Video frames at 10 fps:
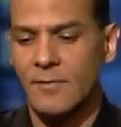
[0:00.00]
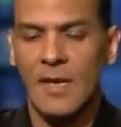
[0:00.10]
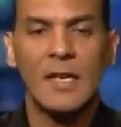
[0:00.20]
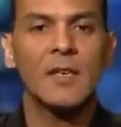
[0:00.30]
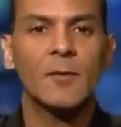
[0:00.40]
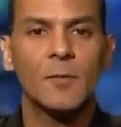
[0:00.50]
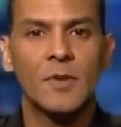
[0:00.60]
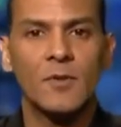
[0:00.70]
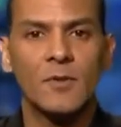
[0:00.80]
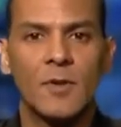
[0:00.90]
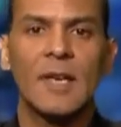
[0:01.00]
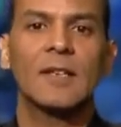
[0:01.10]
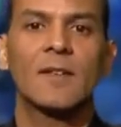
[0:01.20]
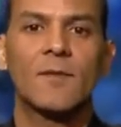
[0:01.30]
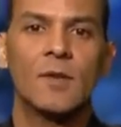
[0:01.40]
Any computer, and
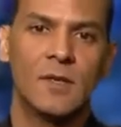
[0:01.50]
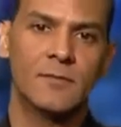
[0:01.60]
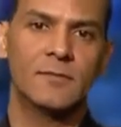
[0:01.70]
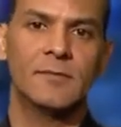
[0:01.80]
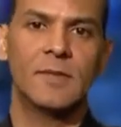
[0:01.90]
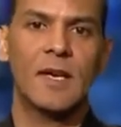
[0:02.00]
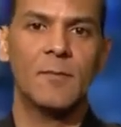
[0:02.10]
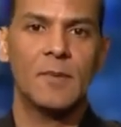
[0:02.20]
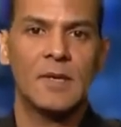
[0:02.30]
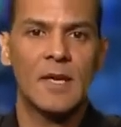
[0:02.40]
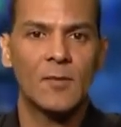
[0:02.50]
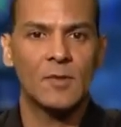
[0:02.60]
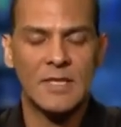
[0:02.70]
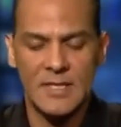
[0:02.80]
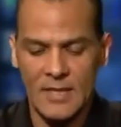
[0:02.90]
it's free. Can't beat that
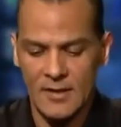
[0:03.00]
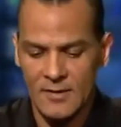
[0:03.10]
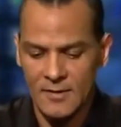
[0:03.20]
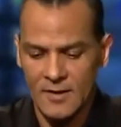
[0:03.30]
with a stick.